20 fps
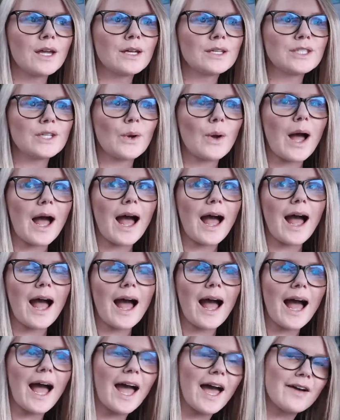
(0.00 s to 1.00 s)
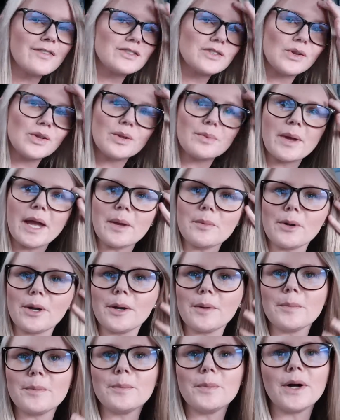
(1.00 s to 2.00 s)
So I have toilet
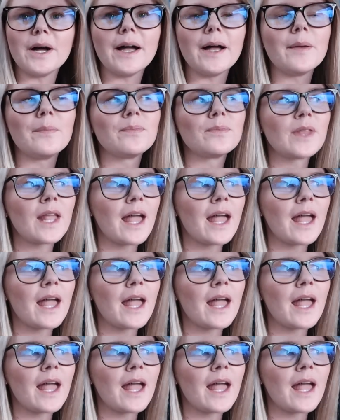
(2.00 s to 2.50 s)
paper, but